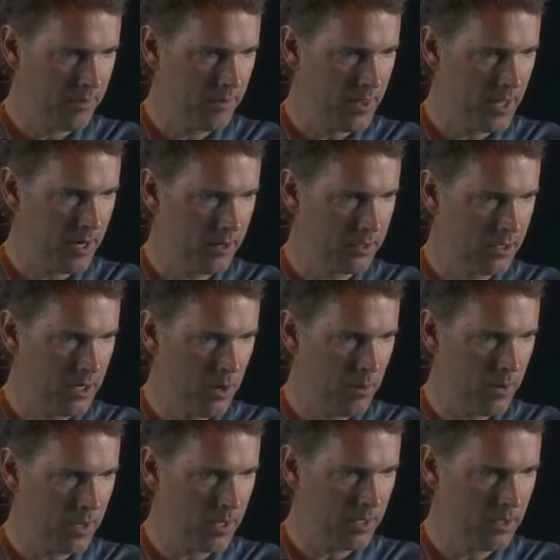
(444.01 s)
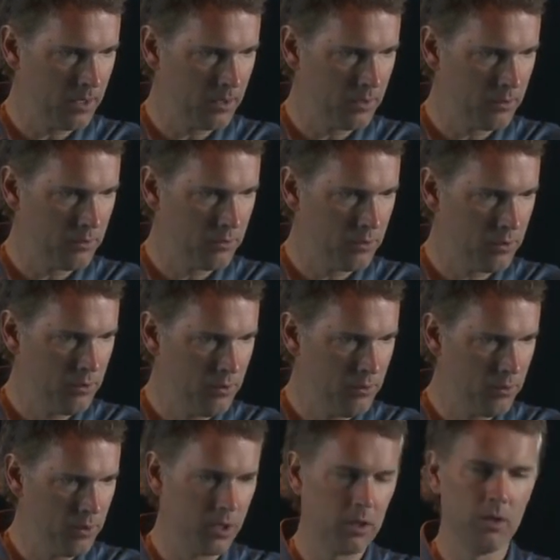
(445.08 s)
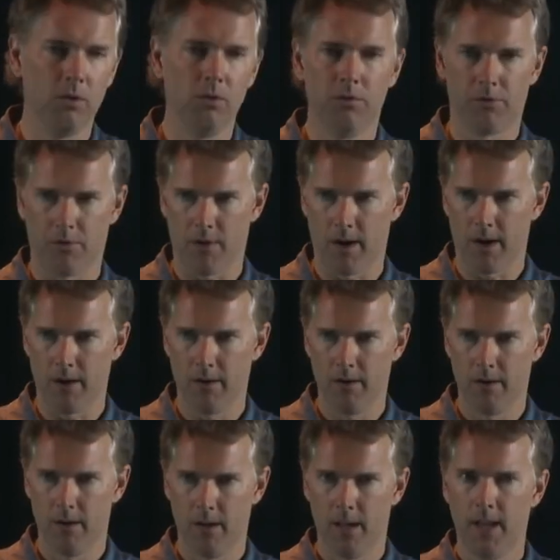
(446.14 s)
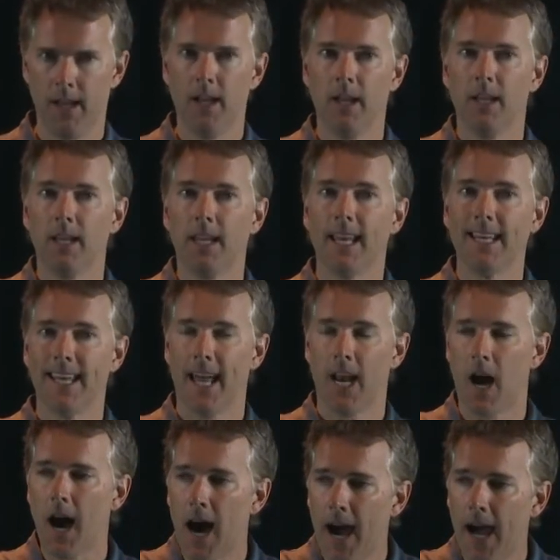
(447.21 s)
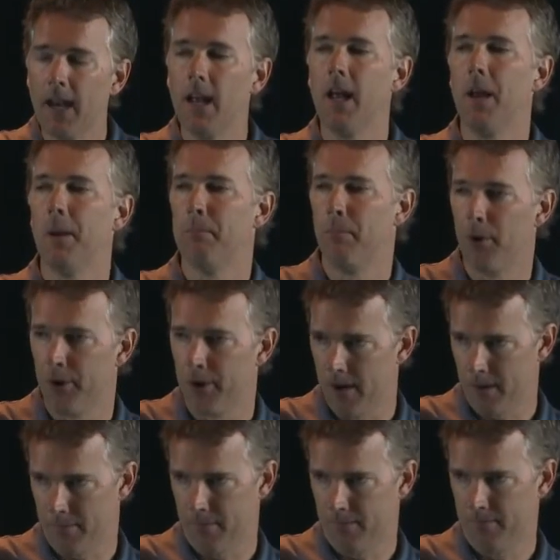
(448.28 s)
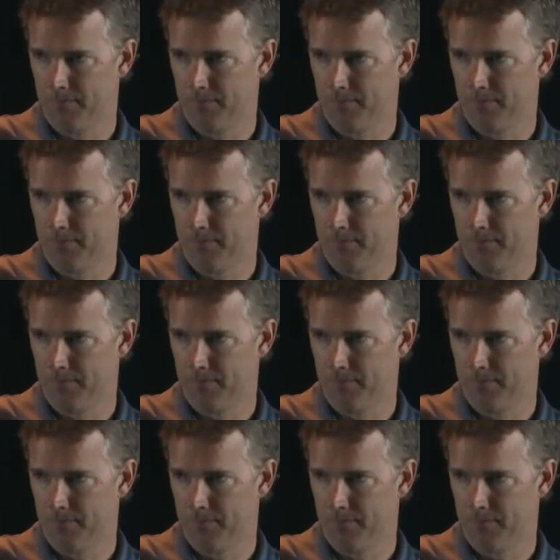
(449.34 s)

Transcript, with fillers: that are going to the clothes dryer can get hot and burn up.